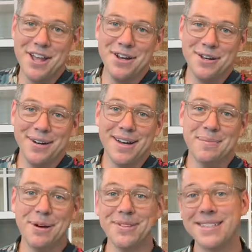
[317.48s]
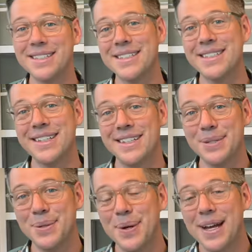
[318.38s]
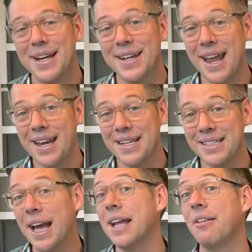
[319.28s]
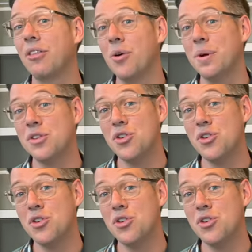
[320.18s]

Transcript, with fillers: you do it in about 60 to 90 seconds. So it's